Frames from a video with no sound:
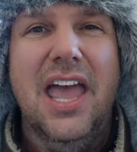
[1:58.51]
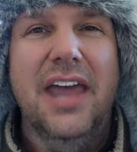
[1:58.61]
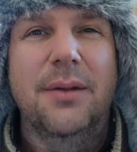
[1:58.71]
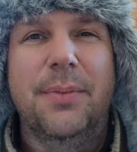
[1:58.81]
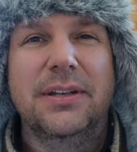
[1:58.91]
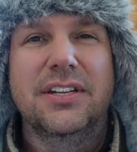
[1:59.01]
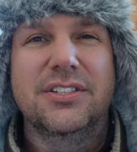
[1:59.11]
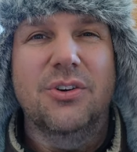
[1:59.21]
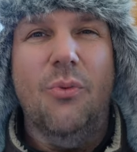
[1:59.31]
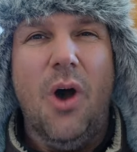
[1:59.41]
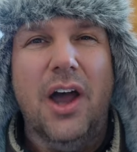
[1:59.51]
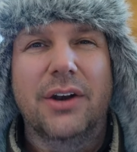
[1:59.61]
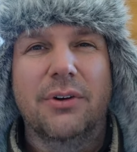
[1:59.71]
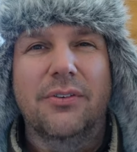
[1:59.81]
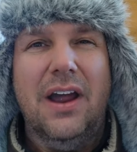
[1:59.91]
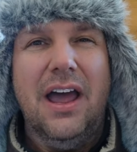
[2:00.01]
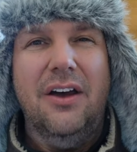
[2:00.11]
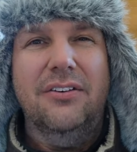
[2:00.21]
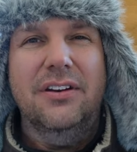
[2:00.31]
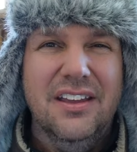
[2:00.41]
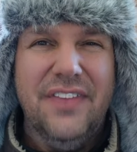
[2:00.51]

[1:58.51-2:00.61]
an abundance of water around.